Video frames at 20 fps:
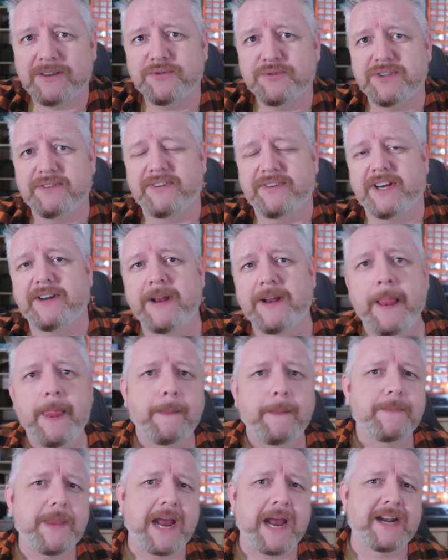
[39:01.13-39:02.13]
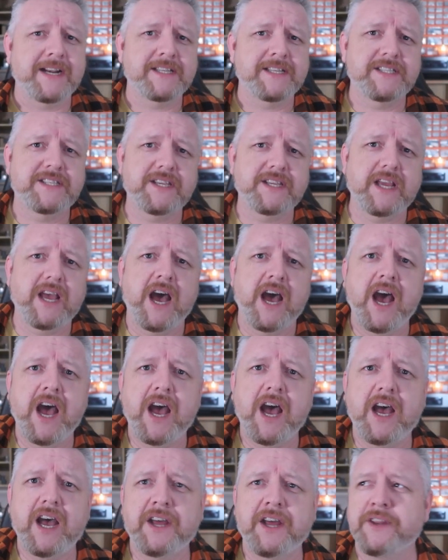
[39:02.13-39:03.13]
out of it and
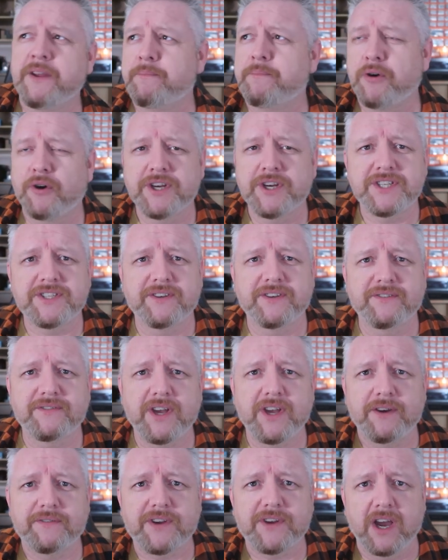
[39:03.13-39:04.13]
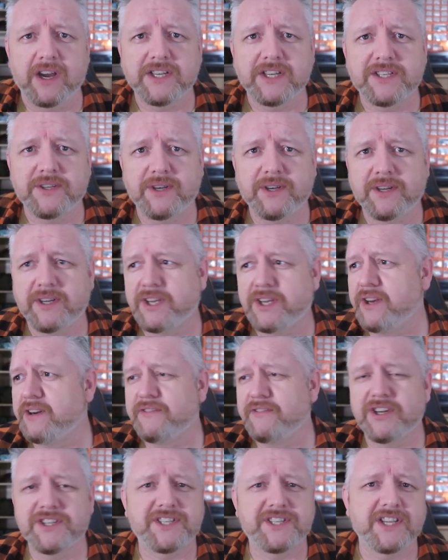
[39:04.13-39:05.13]
uh, and the point of, of going to
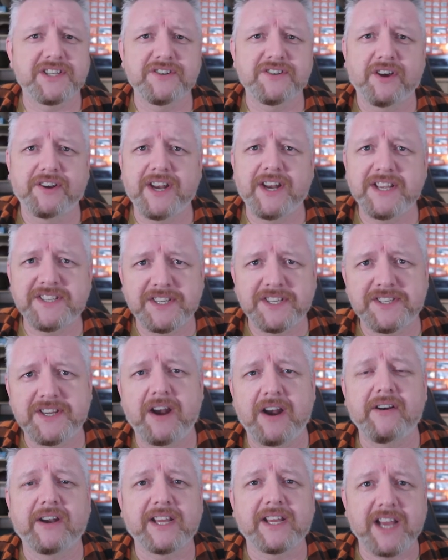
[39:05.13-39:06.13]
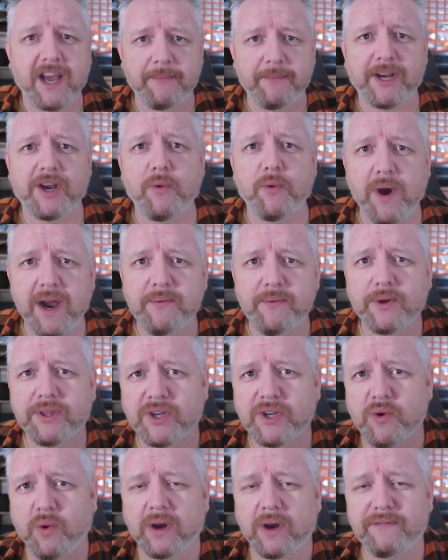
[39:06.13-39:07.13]
university is not necessarily coming away with
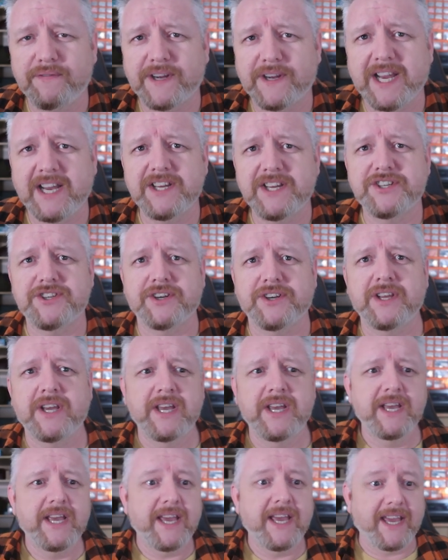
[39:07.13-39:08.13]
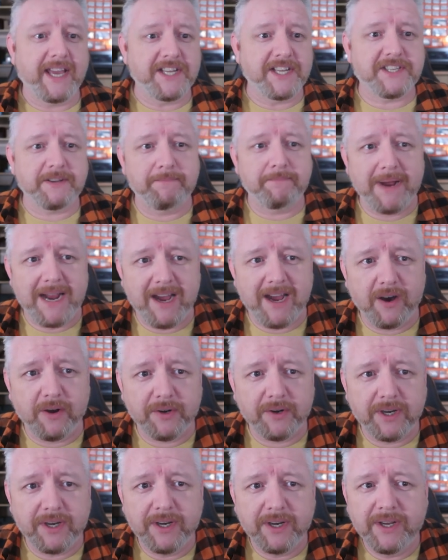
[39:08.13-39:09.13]
a qualification. It's
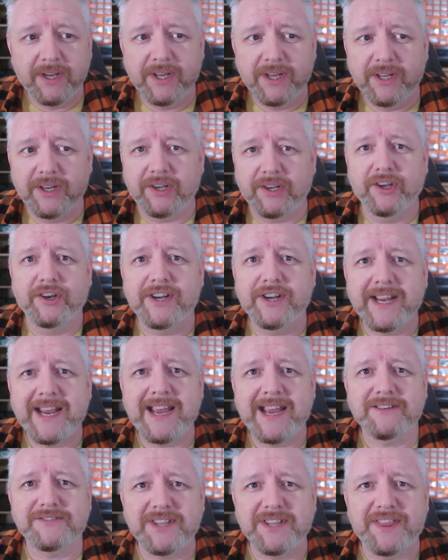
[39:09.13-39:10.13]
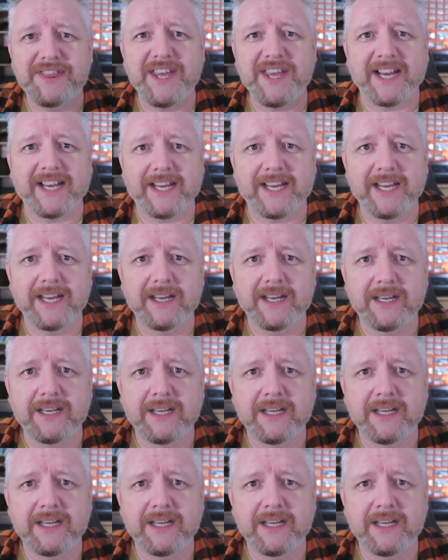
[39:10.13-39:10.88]
about learning how to think.